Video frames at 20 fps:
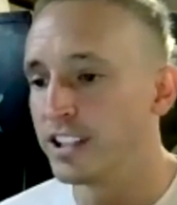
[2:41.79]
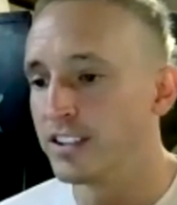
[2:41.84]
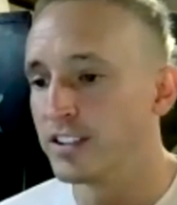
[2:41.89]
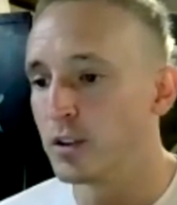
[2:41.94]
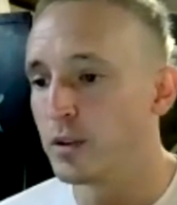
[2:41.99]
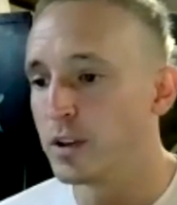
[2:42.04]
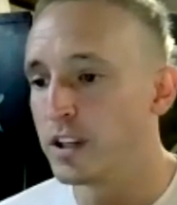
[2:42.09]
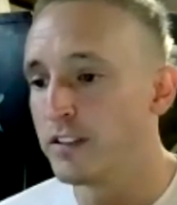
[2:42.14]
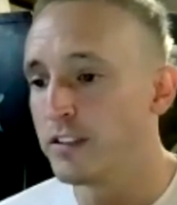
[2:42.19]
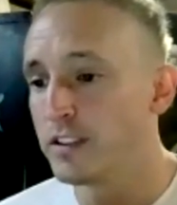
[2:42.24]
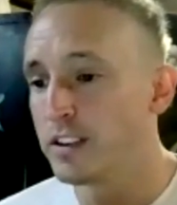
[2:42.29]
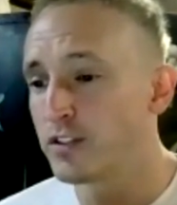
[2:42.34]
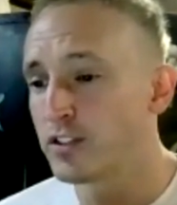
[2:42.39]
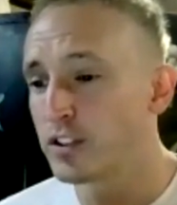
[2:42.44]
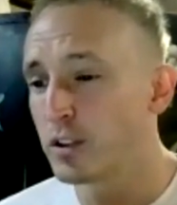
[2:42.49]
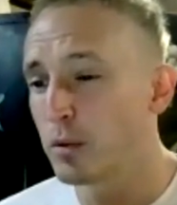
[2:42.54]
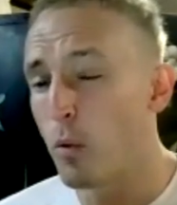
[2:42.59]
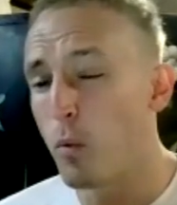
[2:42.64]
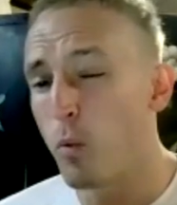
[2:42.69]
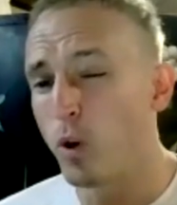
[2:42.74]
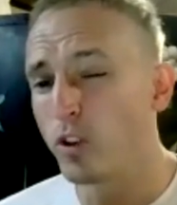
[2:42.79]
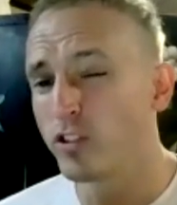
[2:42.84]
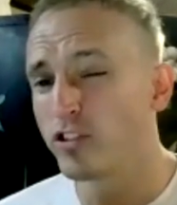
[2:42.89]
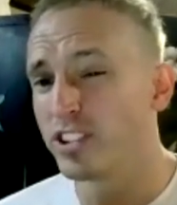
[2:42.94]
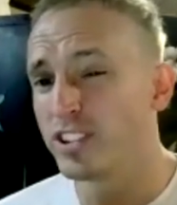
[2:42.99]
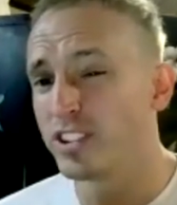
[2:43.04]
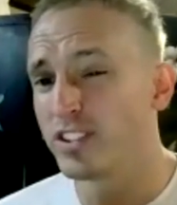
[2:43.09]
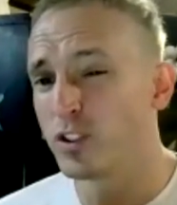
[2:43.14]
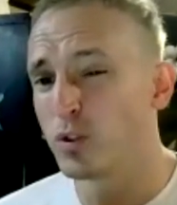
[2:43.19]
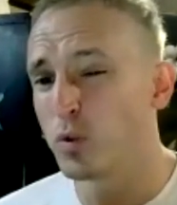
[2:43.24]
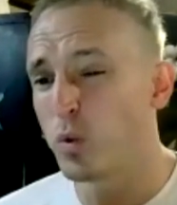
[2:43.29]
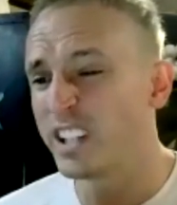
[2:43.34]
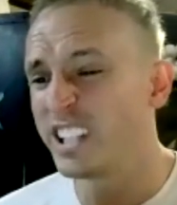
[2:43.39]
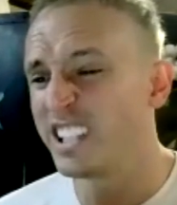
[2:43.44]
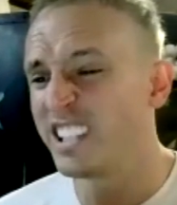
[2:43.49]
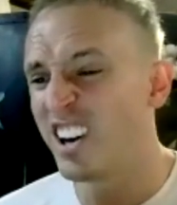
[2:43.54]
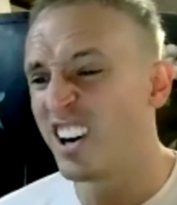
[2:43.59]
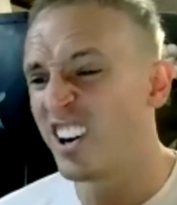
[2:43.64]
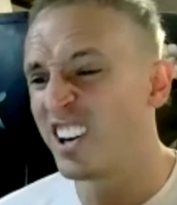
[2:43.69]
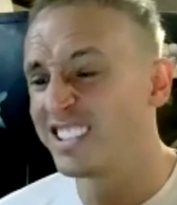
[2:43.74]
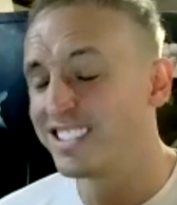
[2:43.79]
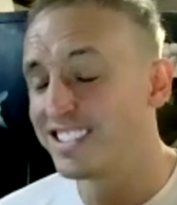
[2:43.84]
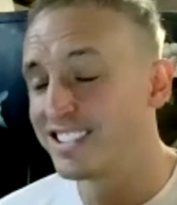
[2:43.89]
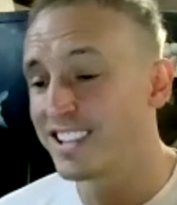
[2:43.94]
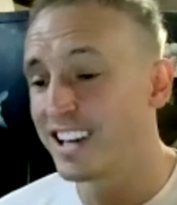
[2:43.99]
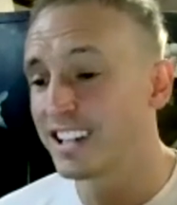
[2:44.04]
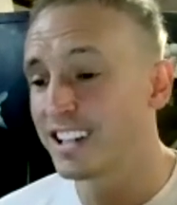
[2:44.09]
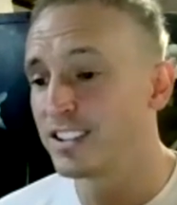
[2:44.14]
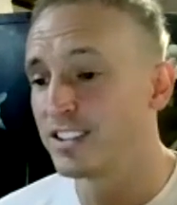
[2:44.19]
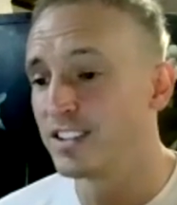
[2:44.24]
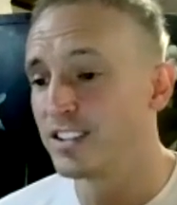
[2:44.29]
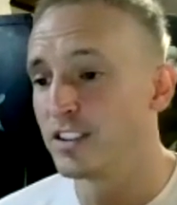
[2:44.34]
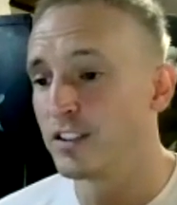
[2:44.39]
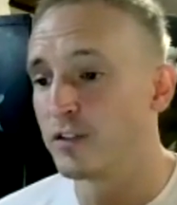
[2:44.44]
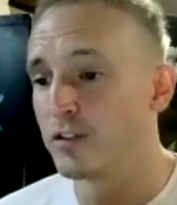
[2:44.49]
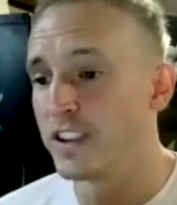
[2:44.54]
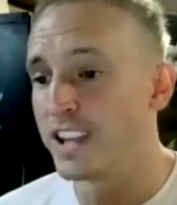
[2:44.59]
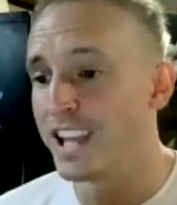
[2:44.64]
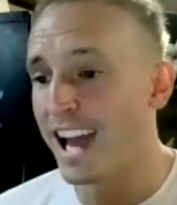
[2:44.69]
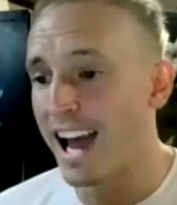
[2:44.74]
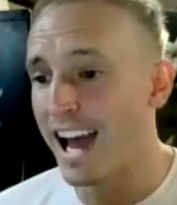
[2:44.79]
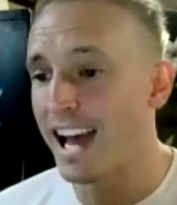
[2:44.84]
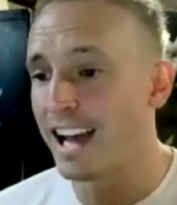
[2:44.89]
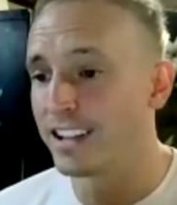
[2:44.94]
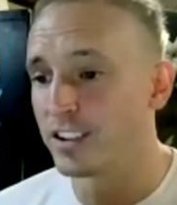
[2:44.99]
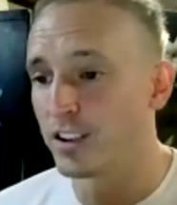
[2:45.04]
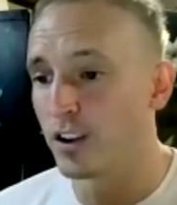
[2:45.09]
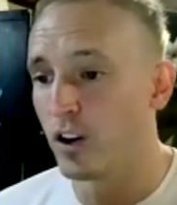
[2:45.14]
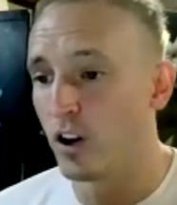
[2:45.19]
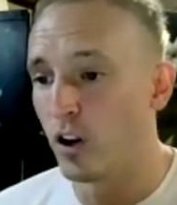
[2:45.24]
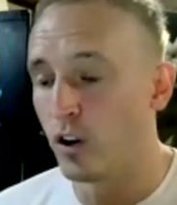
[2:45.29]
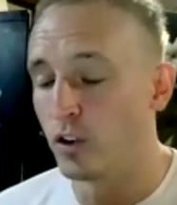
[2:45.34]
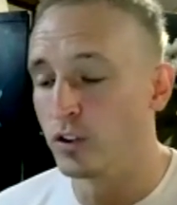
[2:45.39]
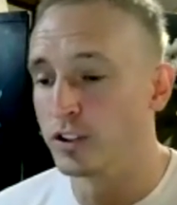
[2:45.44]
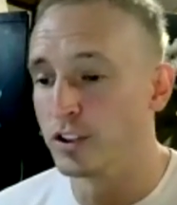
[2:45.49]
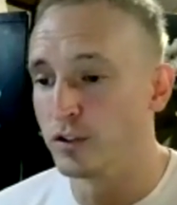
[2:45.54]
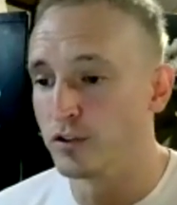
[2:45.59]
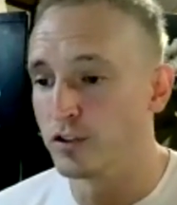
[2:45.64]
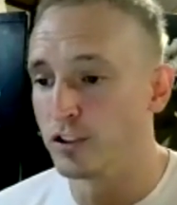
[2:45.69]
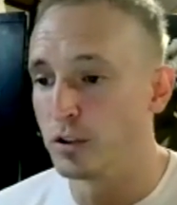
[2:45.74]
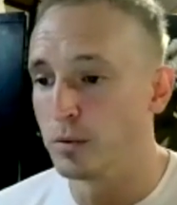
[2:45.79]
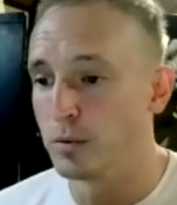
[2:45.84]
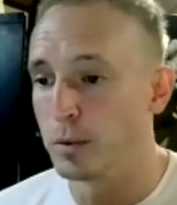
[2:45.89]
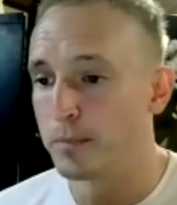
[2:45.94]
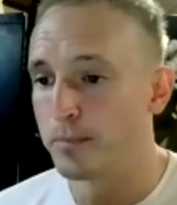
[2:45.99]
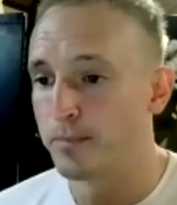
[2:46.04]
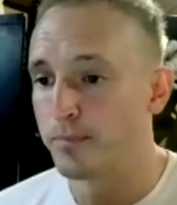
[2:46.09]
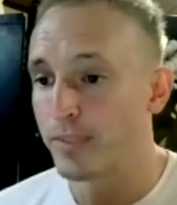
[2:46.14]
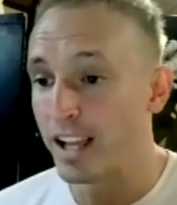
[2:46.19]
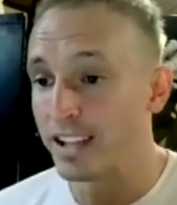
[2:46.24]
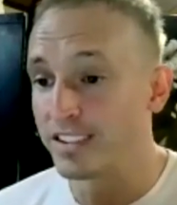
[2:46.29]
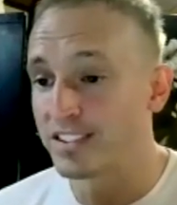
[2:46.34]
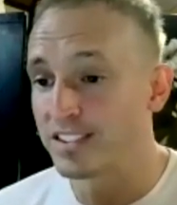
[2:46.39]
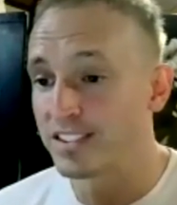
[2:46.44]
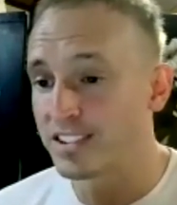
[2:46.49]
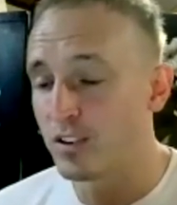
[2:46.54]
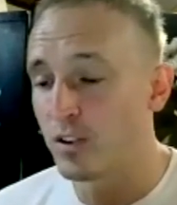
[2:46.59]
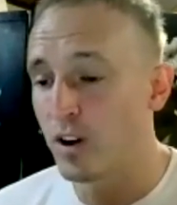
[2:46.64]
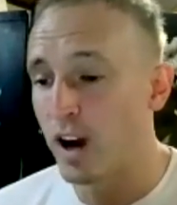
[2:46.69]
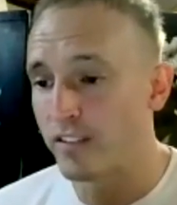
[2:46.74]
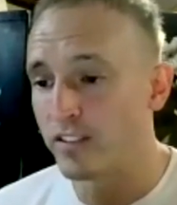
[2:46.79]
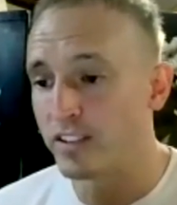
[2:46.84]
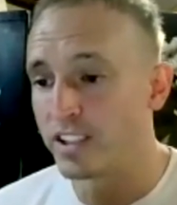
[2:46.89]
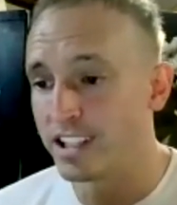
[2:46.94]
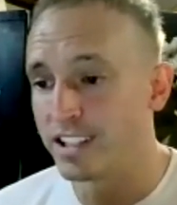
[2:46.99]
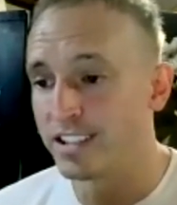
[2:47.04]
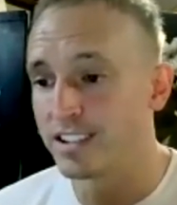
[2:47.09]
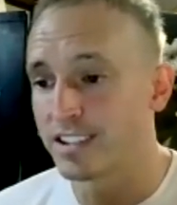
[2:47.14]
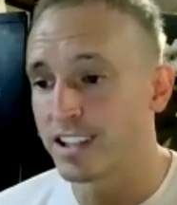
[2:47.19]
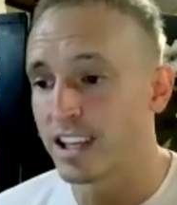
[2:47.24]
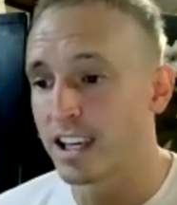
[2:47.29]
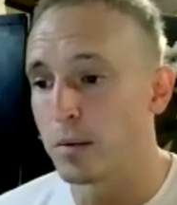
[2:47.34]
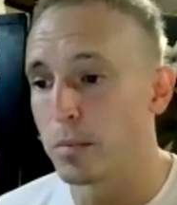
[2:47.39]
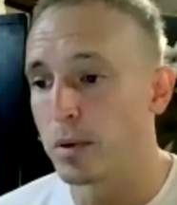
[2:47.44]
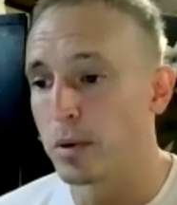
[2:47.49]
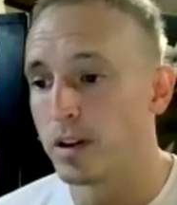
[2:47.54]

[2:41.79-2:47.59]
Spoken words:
So even if someone watches 29 seconds of the ad on YouTube and still haven't hit skip,